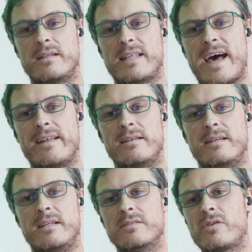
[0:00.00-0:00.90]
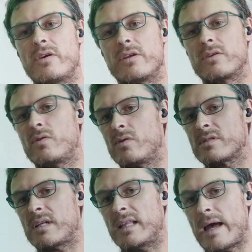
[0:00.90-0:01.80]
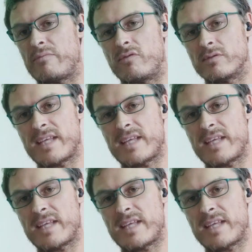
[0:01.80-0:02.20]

that in turn caused a labral